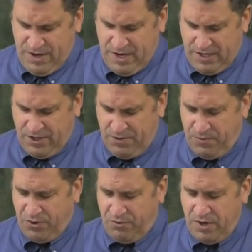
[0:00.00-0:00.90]
And then
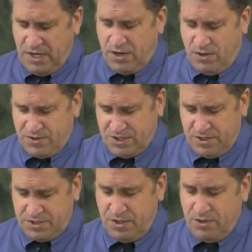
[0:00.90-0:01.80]
number three, he calls
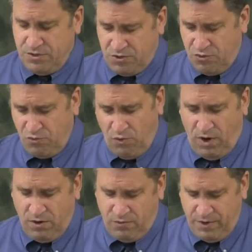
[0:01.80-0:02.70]
us to
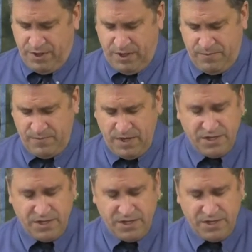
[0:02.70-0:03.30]
walk with him.